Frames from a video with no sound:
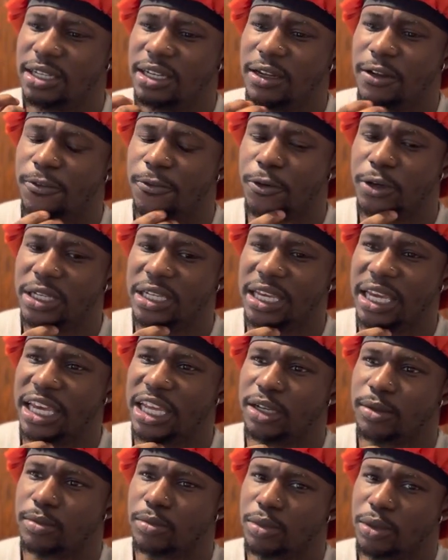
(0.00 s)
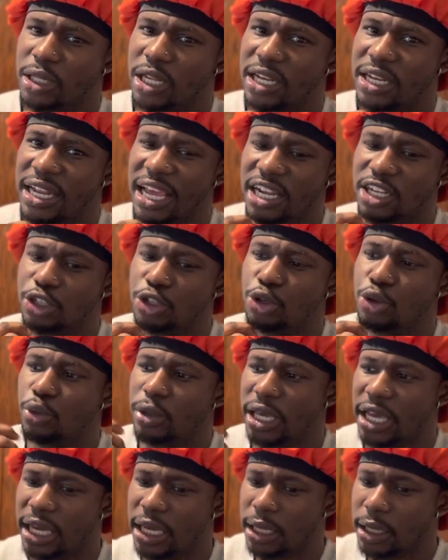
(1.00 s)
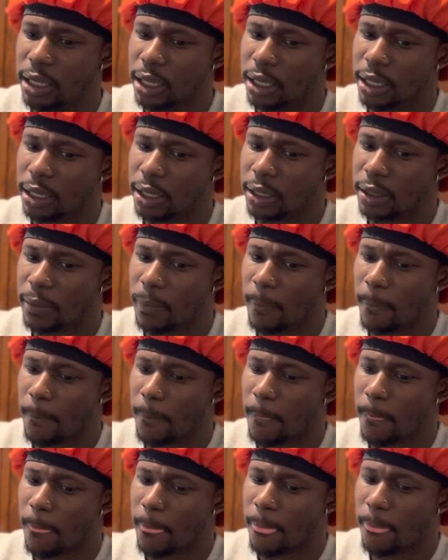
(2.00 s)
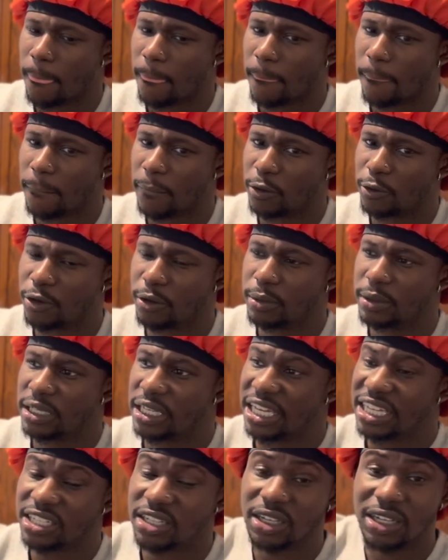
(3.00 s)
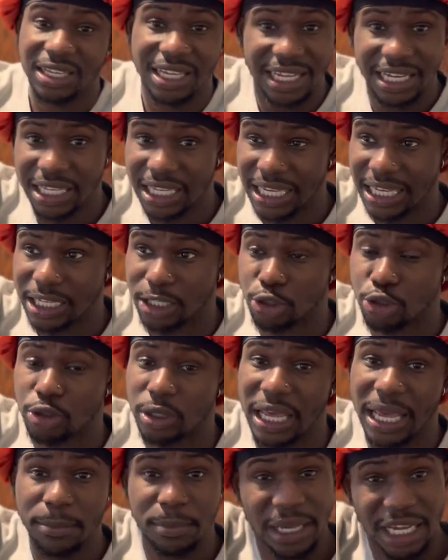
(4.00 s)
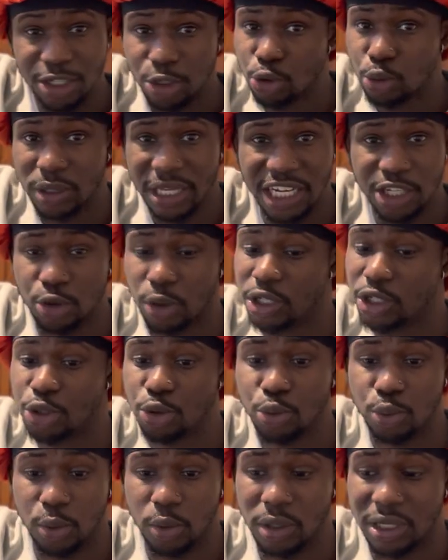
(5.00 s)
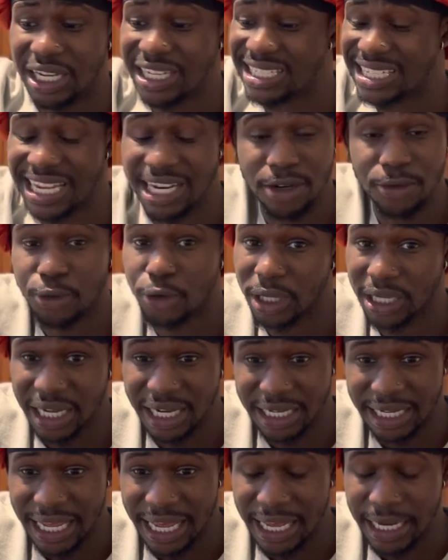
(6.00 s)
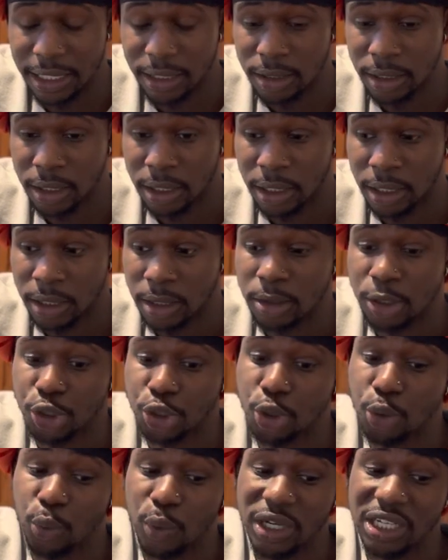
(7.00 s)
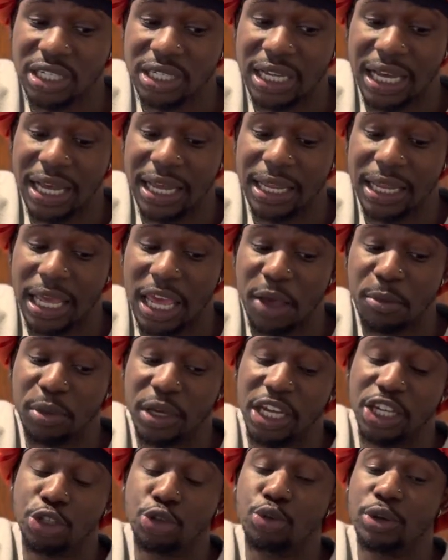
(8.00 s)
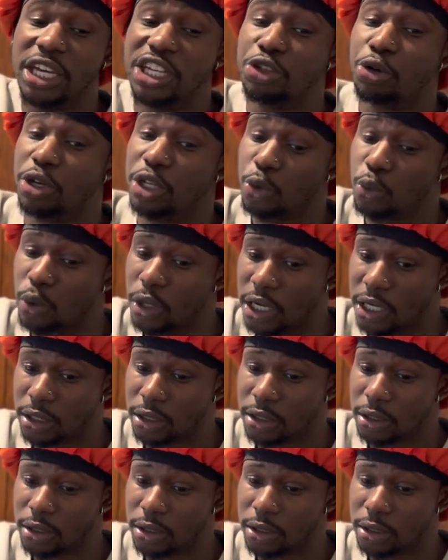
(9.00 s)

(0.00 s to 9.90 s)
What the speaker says: afford to get the next 2K. You feel me? Niggas couldn't get NBA 2K22. Niggas can't afford to get that. So we just got NBA 2K21.